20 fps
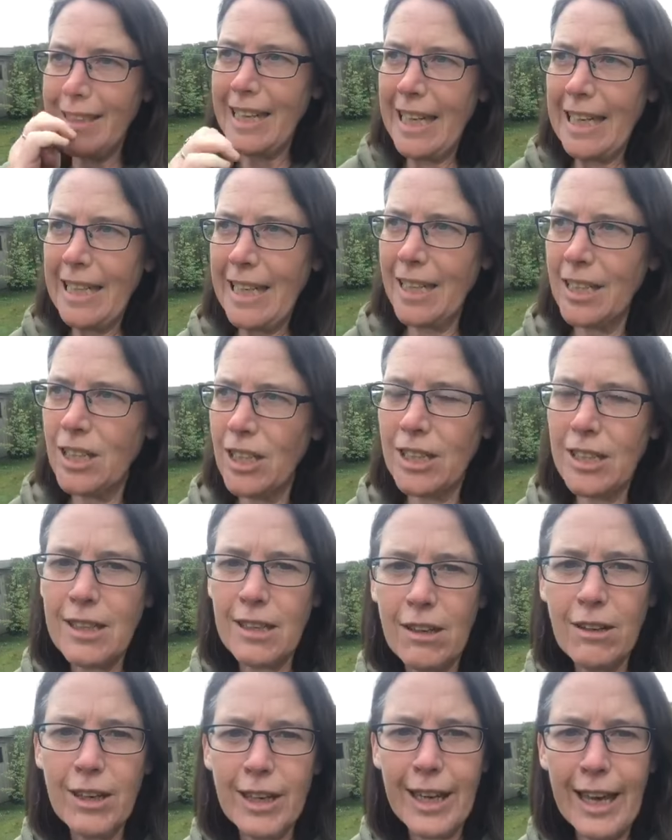teenager to
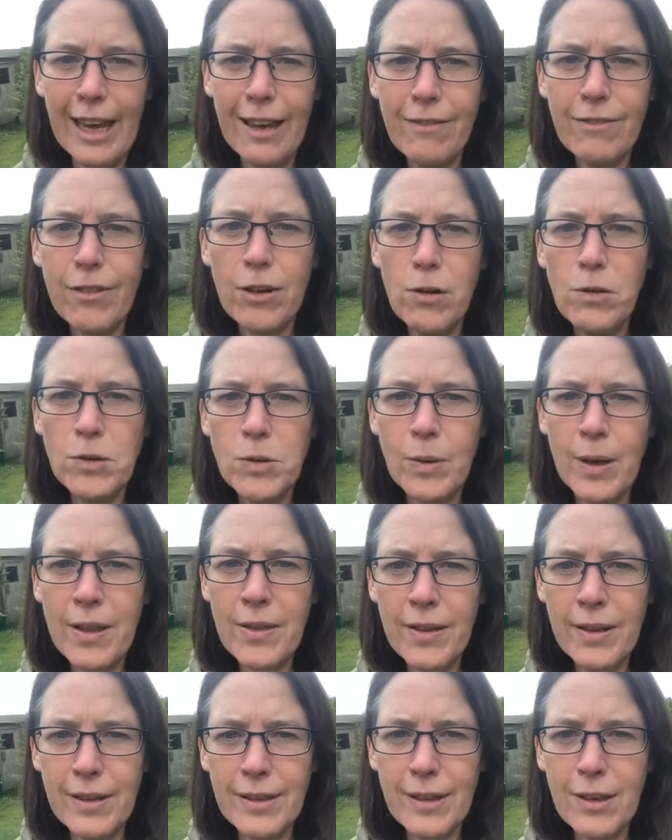kind of get involved
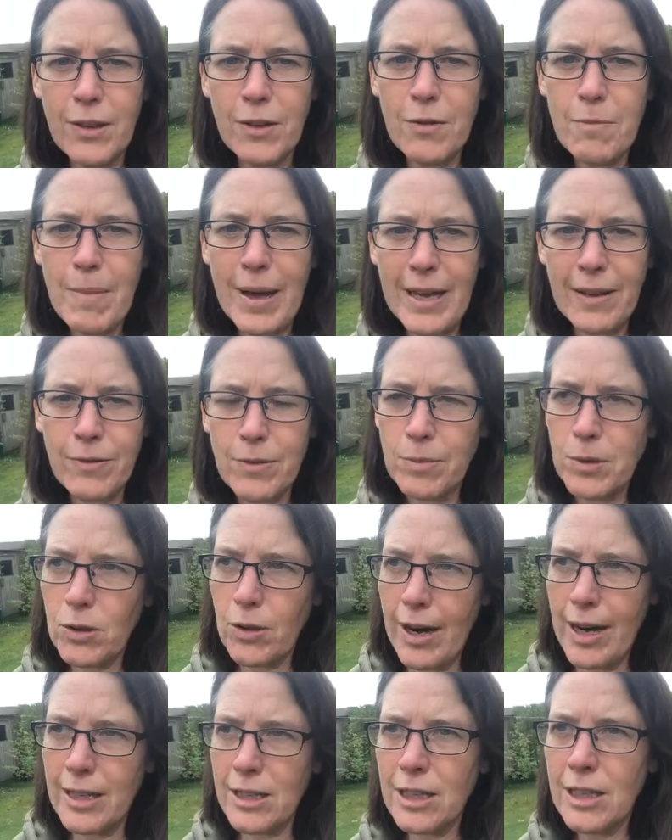with and kind of make from
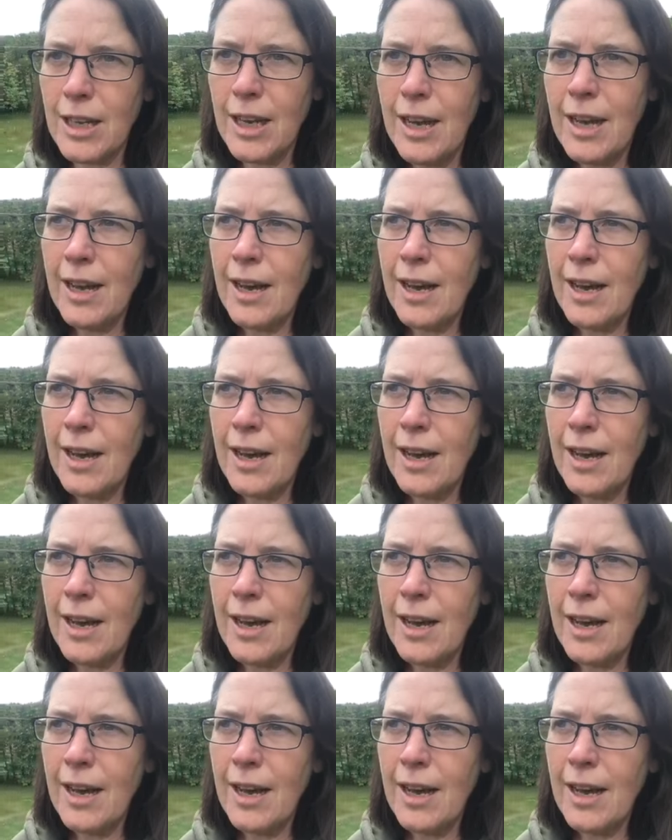scratch.